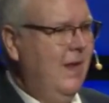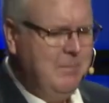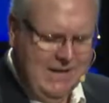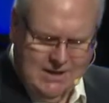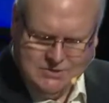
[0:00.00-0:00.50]

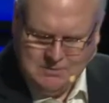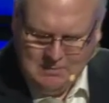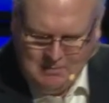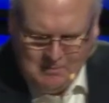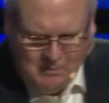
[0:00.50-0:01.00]
Because
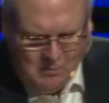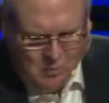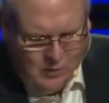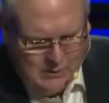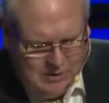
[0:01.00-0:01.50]

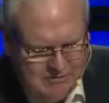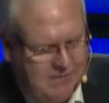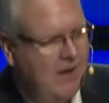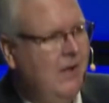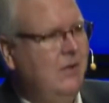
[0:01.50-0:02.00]
when we
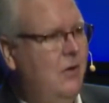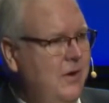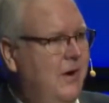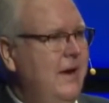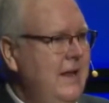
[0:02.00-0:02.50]
fall on
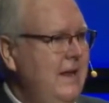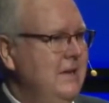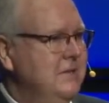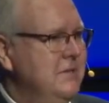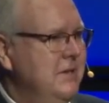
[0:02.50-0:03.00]
our
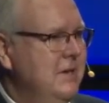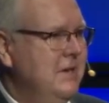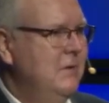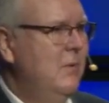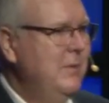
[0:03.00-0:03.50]
knees,
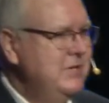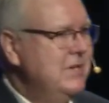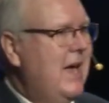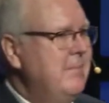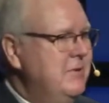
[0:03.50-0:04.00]
when we
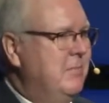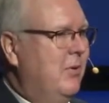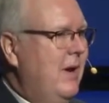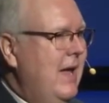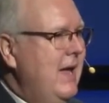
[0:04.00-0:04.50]
stop to
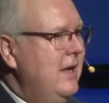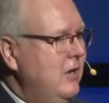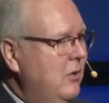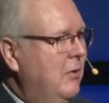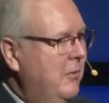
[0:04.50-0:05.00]
pray,
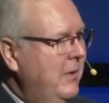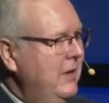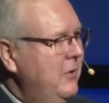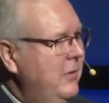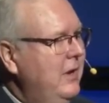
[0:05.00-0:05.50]
you know what we're
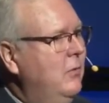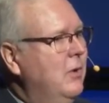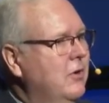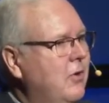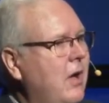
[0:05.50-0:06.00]
really doing?
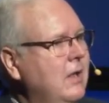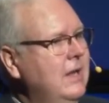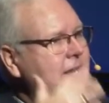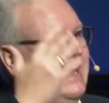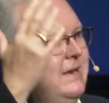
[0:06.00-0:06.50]
We're
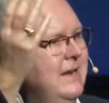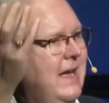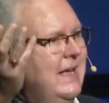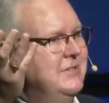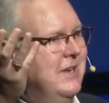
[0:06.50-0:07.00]
crawling into
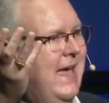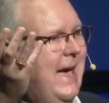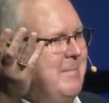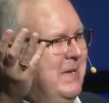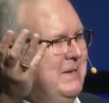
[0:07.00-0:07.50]
God's
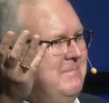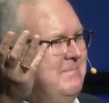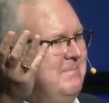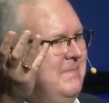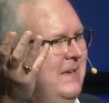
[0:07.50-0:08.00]
lap.
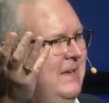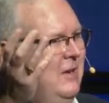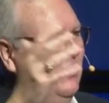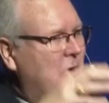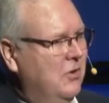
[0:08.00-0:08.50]

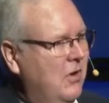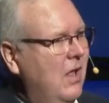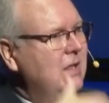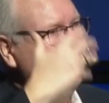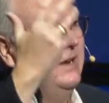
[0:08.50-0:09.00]
We're
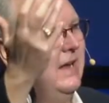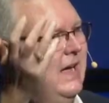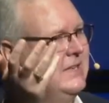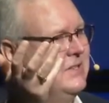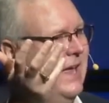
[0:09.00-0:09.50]
crawling into
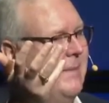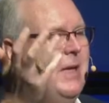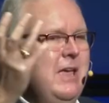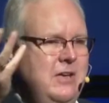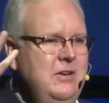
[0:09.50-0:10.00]
God's lap.
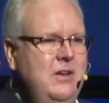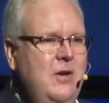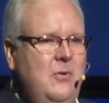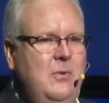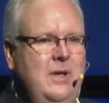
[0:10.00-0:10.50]
You
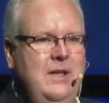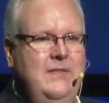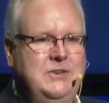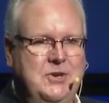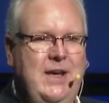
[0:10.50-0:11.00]
know
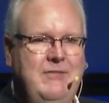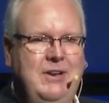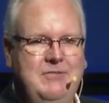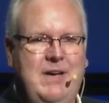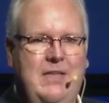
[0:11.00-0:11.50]
that your Heavenly
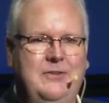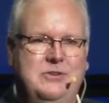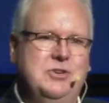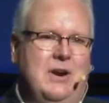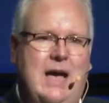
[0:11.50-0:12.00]
Father
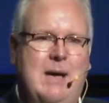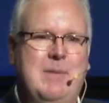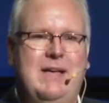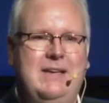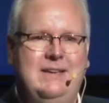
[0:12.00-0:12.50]
is your
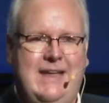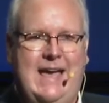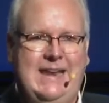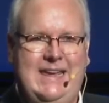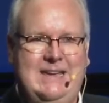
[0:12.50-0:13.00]
Abba,
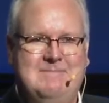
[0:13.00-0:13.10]
Daddy,